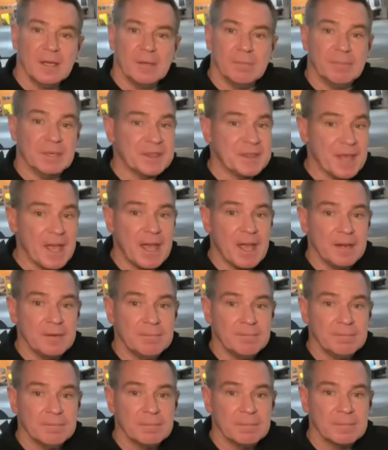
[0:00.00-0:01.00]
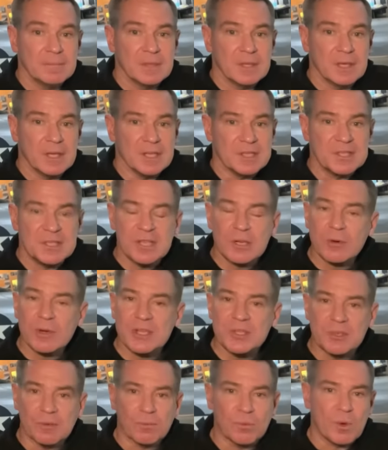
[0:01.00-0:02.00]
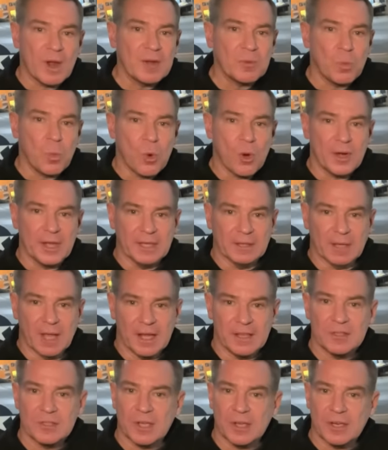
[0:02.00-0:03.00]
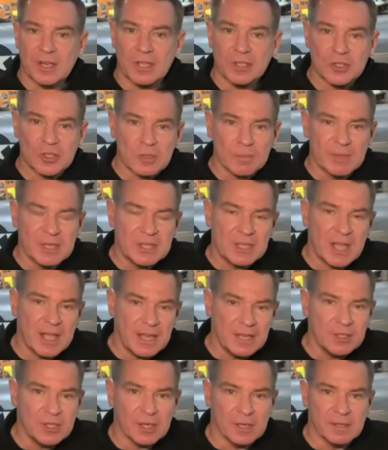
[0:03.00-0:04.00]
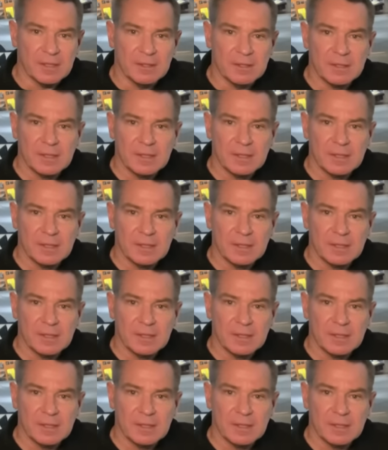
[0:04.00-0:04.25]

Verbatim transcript: but then a series of red warning lights on instrumentation